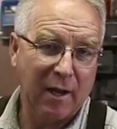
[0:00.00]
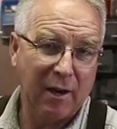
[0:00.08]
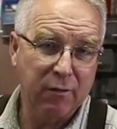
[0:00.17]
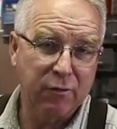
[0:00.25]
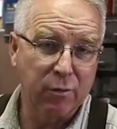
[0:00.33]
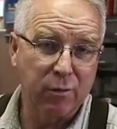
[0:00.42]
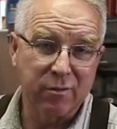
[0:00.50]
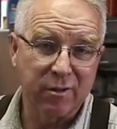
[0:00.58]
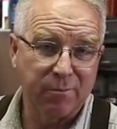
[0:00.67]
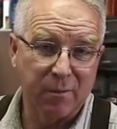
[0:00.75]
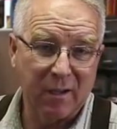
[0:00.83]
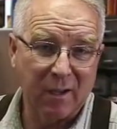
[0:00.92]
Air tools
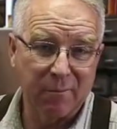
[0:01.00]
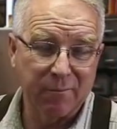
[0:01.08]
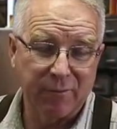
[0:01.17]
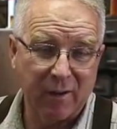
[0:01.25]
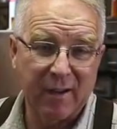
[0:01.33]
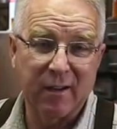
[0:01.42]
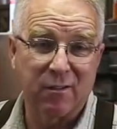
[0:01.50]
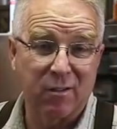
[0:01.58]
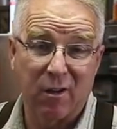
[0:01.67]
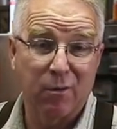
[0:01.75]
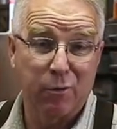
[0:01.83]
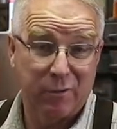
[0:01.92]
have become vital
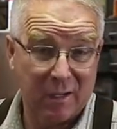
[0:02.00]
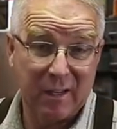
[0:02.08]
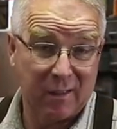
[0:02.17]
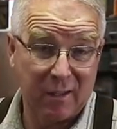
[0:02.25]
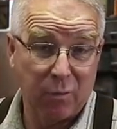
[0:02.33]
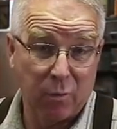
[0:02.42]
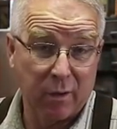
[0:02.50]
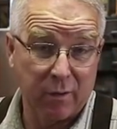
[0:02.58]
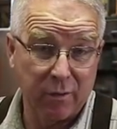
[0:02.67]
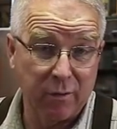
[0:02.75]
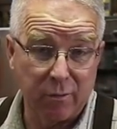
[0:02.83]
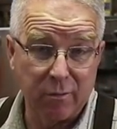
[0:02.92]
to almost anything you want
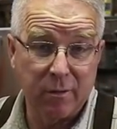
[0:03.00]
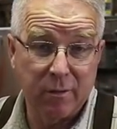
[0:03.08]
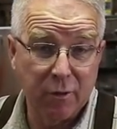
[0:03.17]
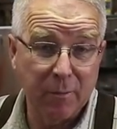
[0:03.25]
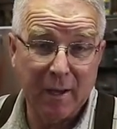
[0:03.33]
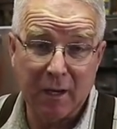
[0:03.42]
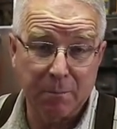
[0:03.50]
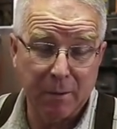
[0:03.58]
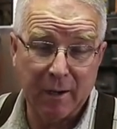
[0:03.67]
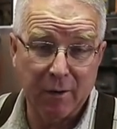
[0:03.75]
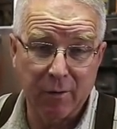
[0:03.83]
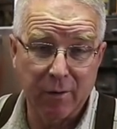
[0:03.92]
to do. Pneumatic
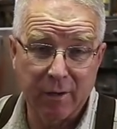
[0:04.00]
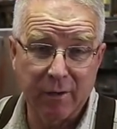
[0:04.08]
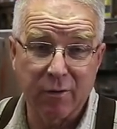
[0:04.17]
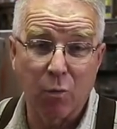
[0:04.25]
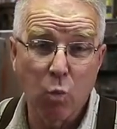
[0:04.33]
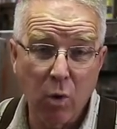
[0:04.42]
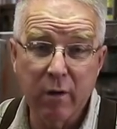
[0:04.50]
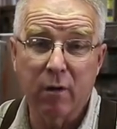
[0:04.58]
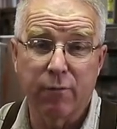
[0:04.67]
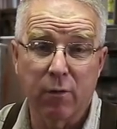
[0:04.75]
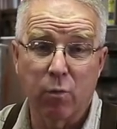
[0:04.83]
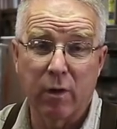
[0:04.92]
power is a
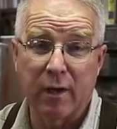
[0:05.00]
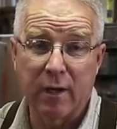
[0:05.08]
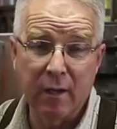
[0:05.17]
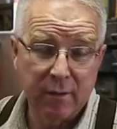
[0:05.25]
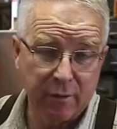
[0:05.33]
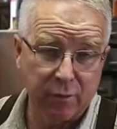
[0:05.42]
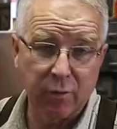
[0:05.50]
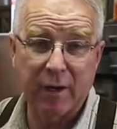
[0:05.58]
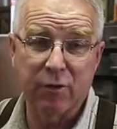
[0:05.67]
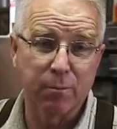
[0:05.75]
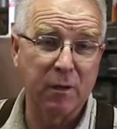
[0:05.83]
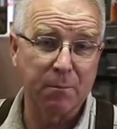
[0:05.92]
wonderful way to
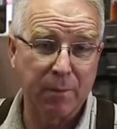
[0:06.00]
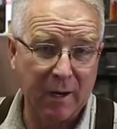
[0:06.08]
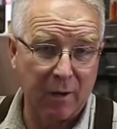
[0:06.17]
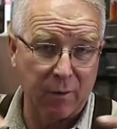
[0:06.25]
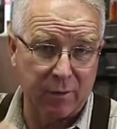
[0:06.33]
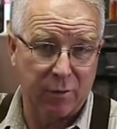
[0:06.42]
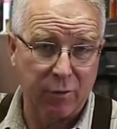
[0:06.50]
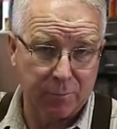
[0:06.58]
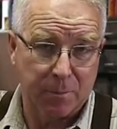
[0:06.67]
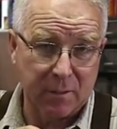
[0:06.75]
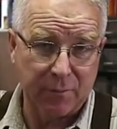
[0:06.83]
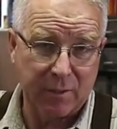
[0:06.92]
transmit power to a
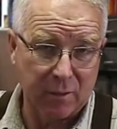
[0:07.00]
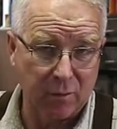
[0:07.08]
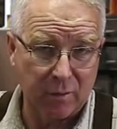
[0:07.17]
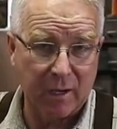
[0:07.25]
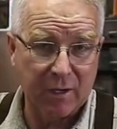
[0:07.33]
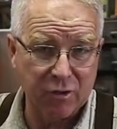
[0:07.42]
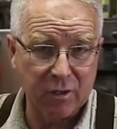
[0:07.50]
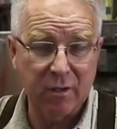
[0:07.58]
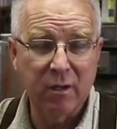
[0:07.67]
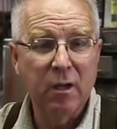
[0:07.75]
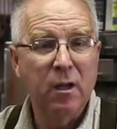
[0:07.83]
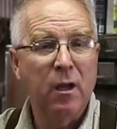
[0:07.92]
specific
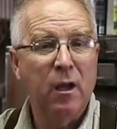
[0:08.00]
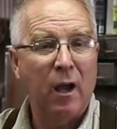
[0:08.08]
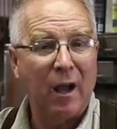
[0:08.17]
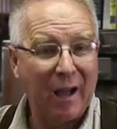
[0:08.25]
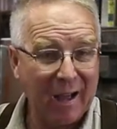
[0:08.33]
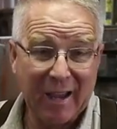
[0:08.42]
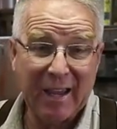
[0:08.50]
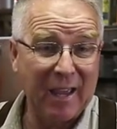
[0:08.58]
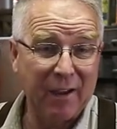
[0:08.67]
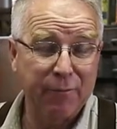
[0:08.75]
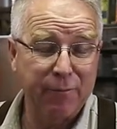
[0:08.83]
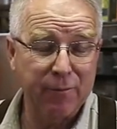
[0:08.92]
location. I
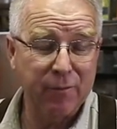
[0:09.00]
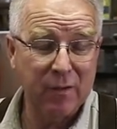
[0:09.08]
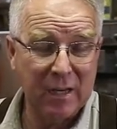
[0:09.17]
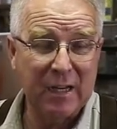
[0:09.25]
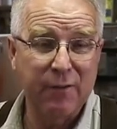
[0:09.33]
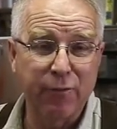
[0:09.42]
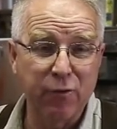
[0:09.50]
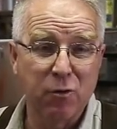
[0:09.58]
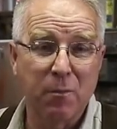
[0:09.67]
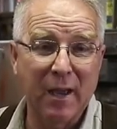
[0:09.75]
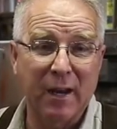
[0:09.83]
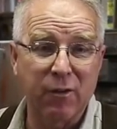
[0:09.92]
have need for
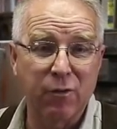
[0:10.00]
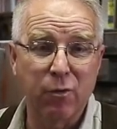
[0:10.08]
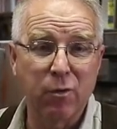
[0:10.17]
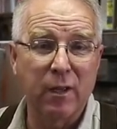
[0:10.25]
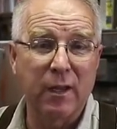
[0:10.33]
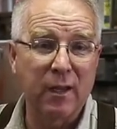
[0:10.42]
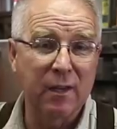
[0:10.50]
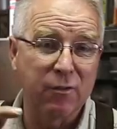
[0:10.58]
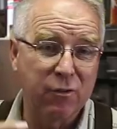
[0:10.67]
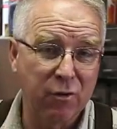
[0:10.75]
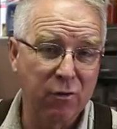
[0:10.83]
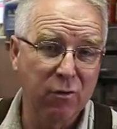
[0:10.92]
pneumatic tooling
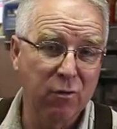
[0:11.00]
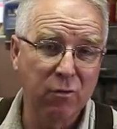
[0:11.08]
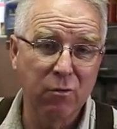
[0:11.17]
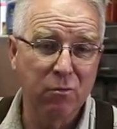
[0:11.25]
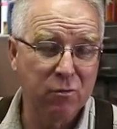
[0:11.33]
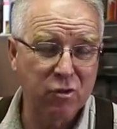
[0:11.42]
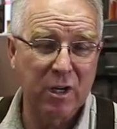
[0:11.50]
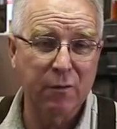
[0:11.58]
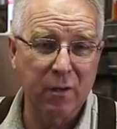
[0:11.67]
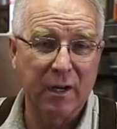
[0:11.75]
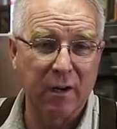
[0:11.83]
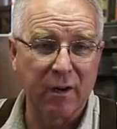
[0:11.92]
in two
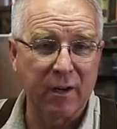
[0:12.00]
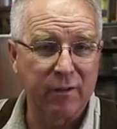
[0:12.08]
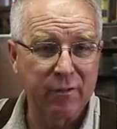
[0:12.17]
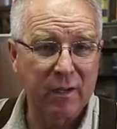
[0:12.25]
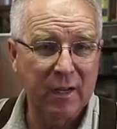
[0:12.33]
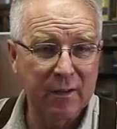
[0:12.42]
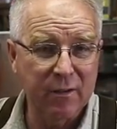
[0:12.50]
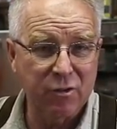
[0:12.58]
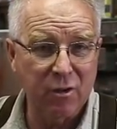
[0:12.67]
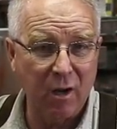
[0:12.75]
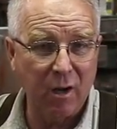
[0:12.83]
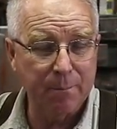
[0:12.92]
general areas, in the
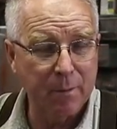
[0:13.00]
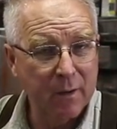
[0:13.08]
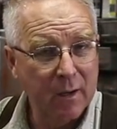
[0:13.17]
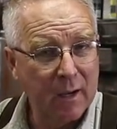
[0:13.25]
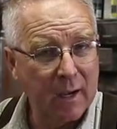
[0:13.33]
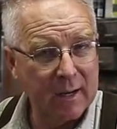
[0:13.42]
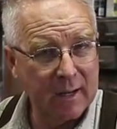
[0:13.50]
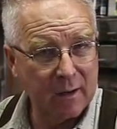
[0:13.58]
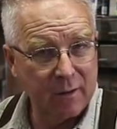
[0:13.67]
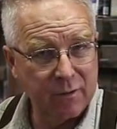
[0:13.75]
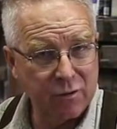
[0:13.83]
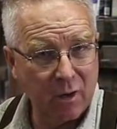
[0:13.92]
shop and
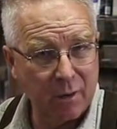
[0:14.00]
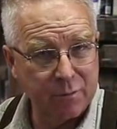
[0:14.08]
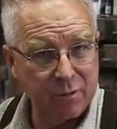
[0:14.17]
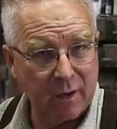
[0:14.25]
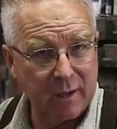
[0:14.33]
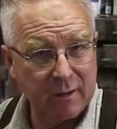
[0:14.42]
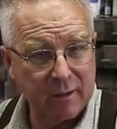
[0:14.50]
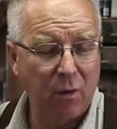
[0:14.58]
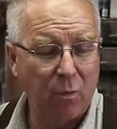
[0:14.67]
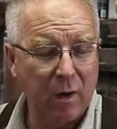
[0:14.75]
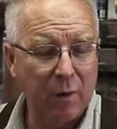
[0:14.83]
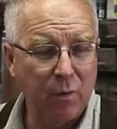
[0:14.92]
out on the job site.
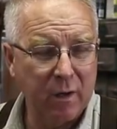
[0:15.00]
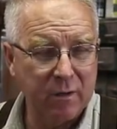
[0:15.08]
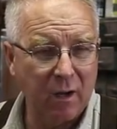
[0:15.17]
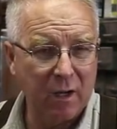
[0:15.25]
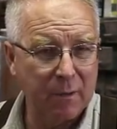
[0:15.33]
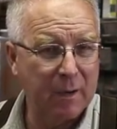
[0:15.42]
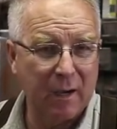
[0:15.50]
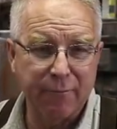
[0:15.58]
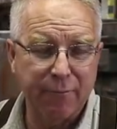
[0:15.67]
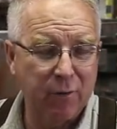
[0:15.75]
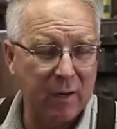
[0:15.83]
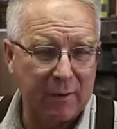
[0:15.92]
What I want to talk
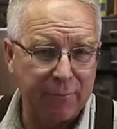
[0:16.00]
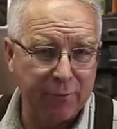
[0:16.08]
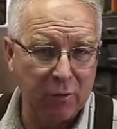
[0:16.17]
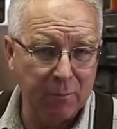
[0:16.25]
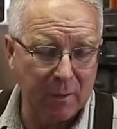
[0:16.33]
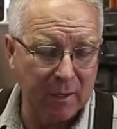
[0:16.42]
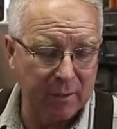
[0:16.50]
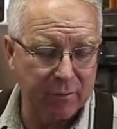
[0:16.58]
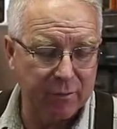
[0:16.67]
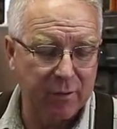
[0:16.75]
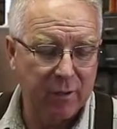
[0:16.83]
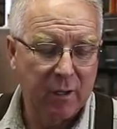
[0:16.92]
about for a few
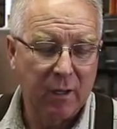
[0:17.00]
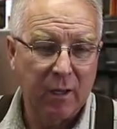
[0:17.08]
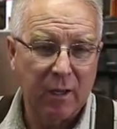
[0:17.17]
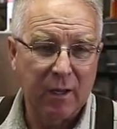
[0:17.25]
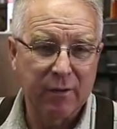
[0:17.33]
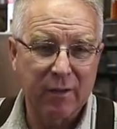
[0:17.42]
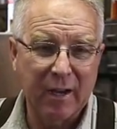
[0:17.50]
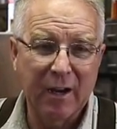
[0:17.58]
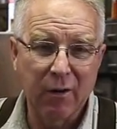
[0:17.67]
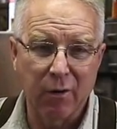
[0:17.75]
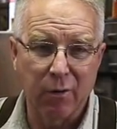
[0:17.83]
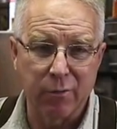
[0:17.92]
minutes is
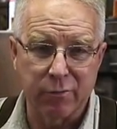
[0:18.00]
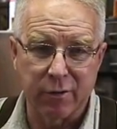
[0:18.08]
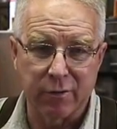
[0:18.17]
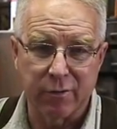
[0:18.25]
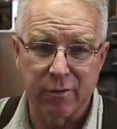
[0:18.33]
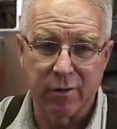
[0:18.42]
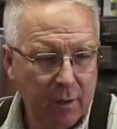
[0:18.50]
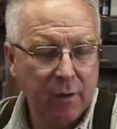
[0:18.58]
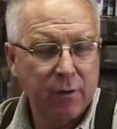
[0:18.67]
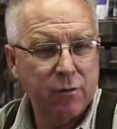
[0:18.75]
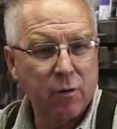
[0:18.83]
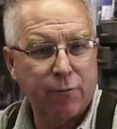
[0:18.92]
air hoses.
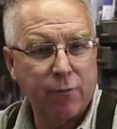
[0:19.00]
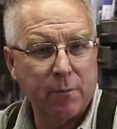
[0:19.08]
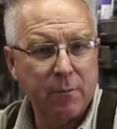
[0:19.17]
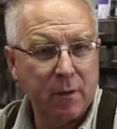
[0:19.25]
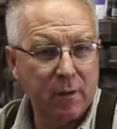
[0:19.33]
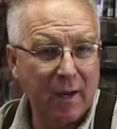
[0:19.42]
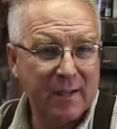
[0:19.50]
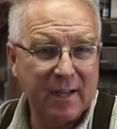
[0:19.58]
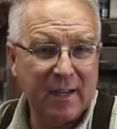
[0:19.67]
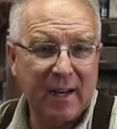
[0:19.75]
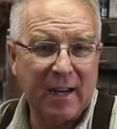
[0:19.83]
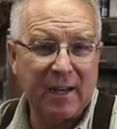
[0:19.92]
So from
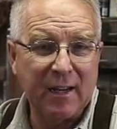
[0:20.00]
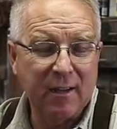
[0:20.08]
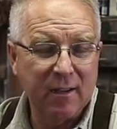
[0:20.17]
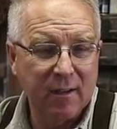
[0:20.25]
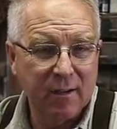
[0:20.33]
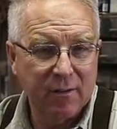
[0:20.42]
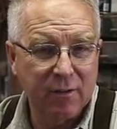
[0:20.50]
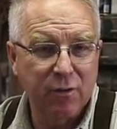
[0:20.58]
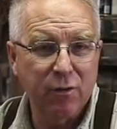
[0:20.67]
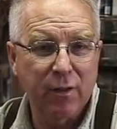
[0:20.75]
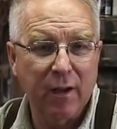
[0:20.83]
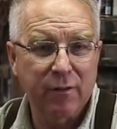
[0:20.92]
nineteen eighty to
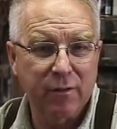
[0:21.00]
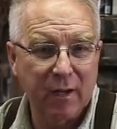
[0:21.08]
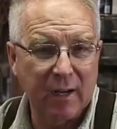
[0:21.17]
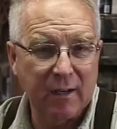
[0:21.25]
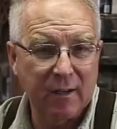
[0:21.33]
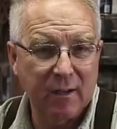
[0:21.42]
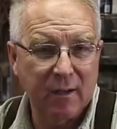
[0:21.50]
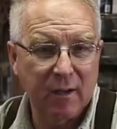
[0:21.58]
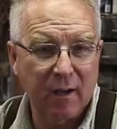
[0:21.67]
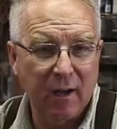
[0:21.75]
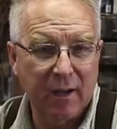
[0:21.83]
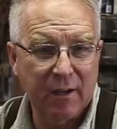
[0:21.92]
two thousand eight,
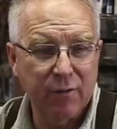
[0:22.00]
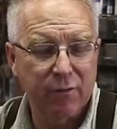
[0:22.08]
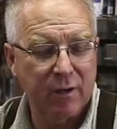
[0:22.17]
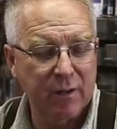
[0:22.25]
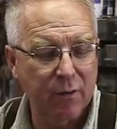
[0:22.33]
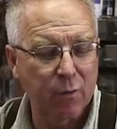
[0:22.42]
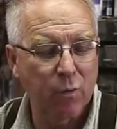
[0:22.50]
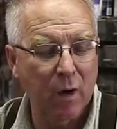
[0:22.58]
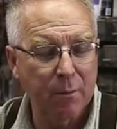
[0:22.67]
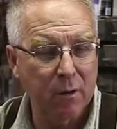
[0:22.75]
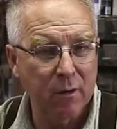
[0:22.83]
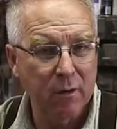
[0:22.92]
I used either
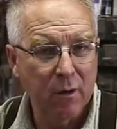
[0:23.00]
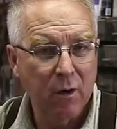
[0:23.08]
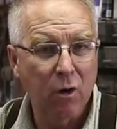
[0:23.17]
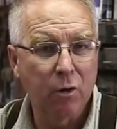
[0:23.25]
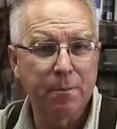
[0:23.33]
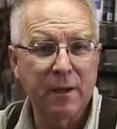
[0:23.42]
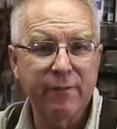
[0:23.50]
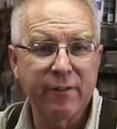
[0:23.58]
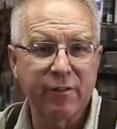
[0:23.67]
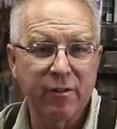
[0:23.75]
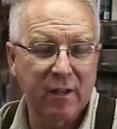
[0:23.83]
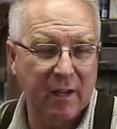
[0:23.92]
rubber or P
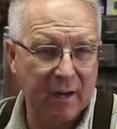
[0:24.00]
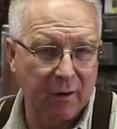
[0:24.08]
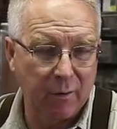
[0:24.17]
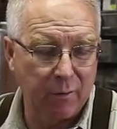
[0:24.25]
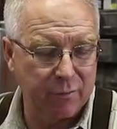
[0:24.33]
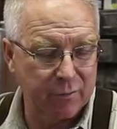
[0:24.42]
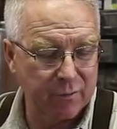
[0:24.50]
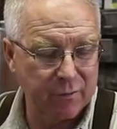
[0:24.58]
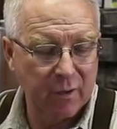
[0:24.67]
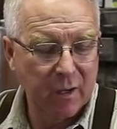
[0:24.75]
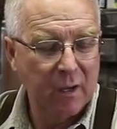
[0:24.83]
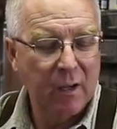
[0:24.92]
V C air
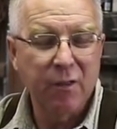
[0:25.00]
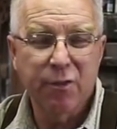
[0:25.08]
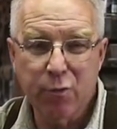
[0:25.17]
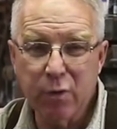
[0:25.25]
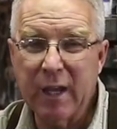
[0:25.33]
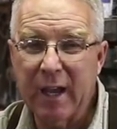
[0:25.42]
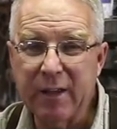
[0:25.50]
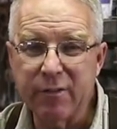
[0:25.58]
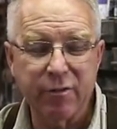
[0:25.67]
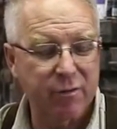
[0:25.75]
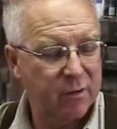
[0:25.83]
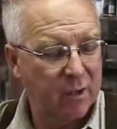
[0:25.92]
hoses. three
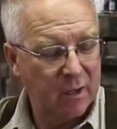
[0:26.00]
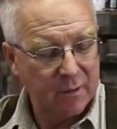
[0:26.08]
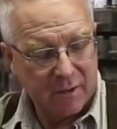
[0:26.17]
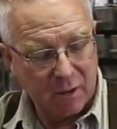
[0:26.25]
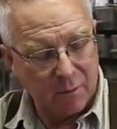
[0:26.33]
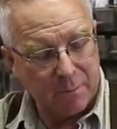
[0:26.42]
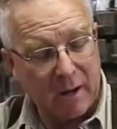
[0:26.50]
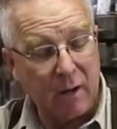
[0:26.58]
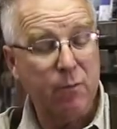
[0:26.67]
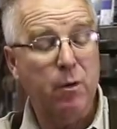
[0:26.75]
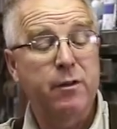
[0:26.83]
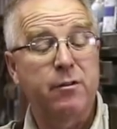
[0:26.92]
eighths, they're
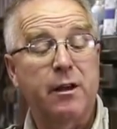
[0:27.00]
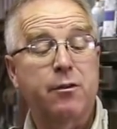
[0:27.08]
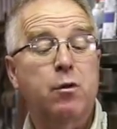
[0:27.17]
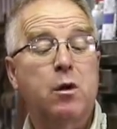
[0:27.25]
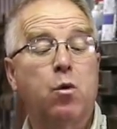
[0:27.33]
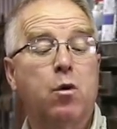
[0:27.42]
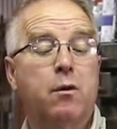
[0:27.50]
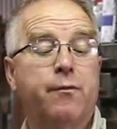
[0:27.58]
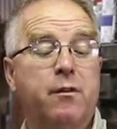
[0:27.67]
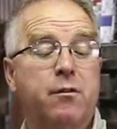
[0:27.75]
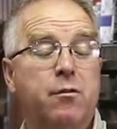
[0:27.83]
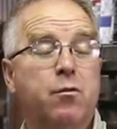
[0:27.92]
about, what is that, three, quarter of
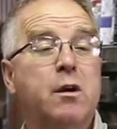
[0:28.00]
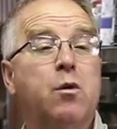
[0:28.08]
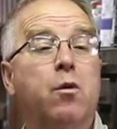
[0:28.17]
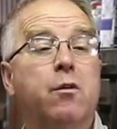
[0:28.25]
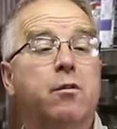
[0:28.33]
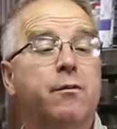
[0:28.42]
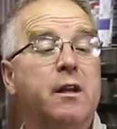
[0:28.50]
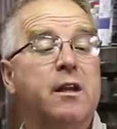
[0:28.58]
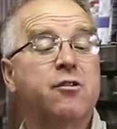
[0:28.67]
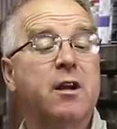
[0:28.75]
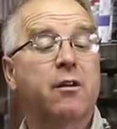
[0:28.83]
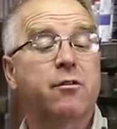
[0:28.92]
a, three quarters of an
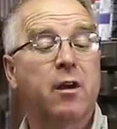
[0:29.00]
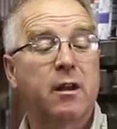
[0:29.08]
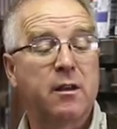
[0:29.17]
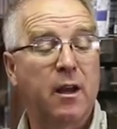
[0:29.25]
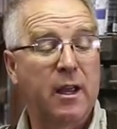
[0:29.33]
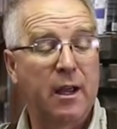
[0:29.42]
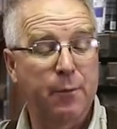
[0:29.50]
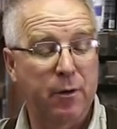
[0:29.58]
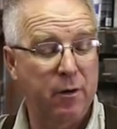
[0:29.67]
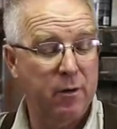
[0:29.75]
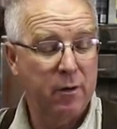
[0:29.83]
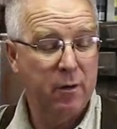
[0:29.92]
inch outside
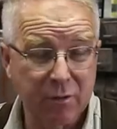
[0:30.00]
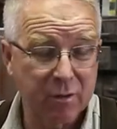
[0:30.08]
diameter.